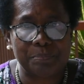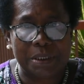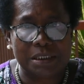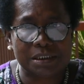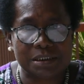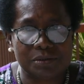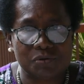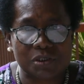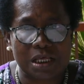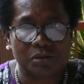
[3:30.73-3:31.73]
peace
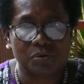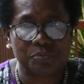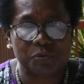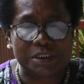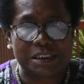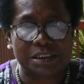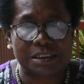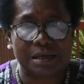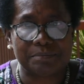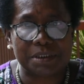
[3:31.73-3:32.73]
to start off with is
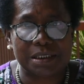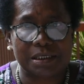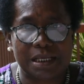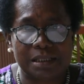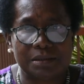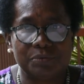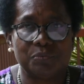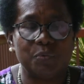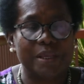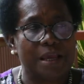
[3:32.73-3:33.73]
something that
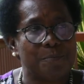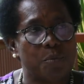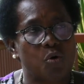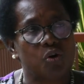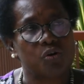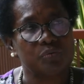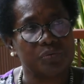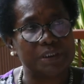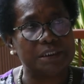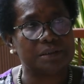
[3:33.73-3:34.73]
we are born
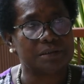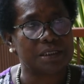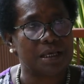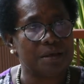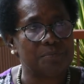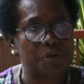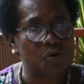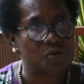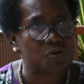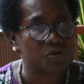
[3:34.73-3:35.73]
with
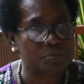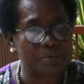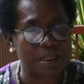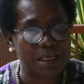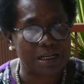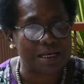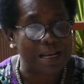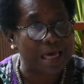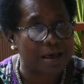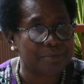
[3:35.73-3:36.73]
because of the
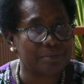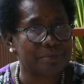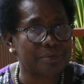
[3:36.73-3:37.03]
love